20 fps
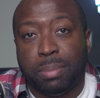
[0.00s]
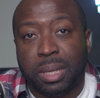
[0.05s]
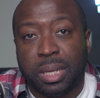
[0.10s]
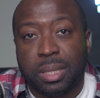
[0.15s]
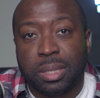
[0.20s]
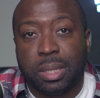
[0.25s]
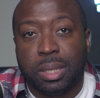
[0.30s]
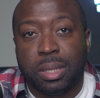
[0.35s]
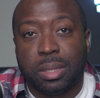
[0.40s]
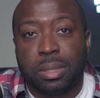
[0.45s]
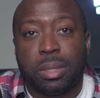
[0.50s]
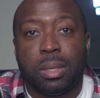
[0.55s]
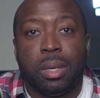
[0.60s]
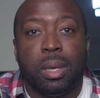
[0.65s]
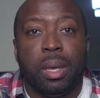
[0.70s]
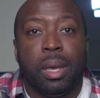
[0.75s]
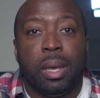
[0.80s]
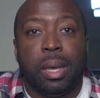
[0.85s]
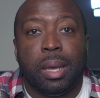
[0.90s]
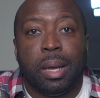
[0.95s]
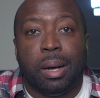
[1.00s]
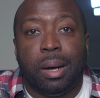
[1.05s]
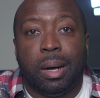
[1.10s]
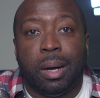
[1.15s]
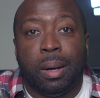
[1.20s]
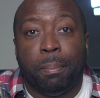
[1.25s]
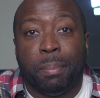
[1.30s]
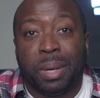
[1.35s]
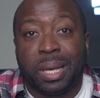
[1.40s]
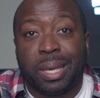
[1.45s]
Business
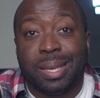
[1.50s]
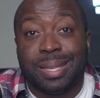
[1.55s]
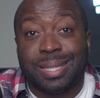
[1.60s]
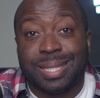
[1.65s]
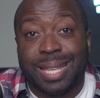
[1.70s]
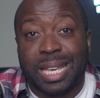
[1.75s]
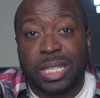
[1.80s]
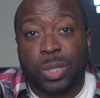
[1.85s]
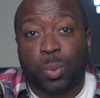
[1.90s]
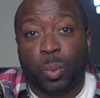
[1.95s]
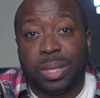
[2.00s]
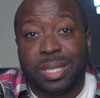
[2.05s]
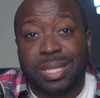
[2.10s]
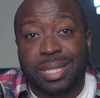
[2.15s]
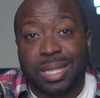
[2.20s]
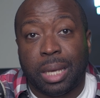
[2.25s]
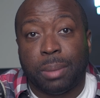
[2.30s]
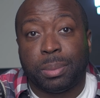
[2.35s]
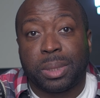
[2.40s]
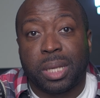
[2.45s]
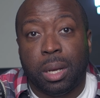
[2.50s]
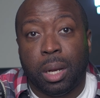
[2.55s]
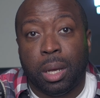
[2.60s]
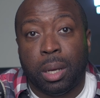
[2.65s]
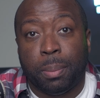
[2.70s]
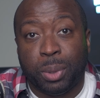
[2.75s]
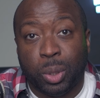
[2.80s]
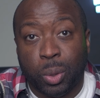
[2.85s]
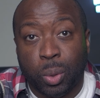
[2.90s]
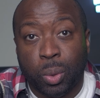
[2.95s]
because that's what Sam's
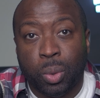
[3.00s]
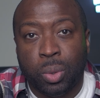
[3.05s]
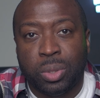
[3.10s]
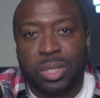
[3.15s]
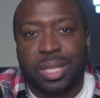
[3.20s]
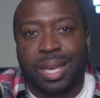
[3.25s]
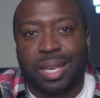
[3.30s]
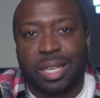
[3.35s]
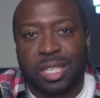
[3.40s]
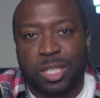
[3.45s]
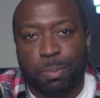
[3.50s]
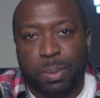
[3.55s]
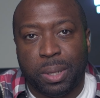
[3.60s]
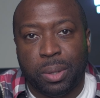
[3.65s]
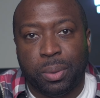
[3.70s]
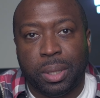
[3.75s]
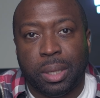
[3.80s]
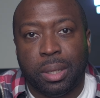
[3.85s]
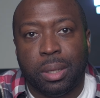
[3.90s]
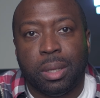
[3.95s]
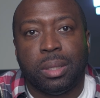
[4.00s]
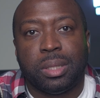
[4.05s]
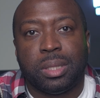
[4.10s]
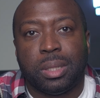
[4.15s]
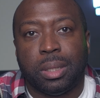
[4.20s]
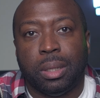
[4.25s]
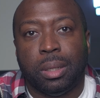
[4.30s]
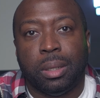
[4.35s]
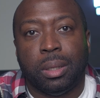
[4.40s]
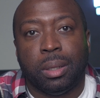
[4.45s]
Club use, Experian,
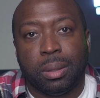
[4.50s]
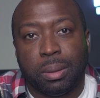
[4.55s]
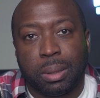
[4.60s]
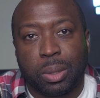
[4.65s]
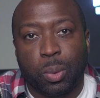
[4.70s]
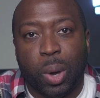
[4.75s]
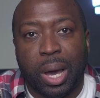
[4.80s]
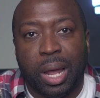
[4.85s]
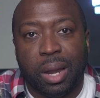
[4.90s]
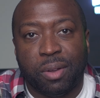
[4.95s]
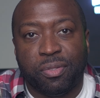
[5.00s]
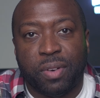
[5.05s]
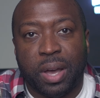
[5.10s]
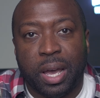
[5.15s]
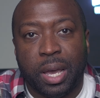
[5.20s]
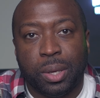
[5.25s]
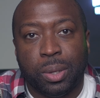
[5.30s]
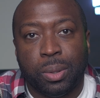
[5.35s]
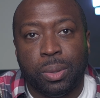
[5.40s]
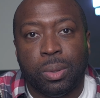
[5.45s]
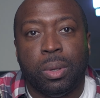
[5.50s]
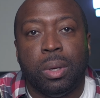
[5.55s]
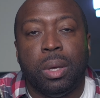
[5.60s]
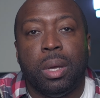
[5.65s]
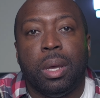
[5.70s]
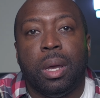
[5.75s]
to qualify you.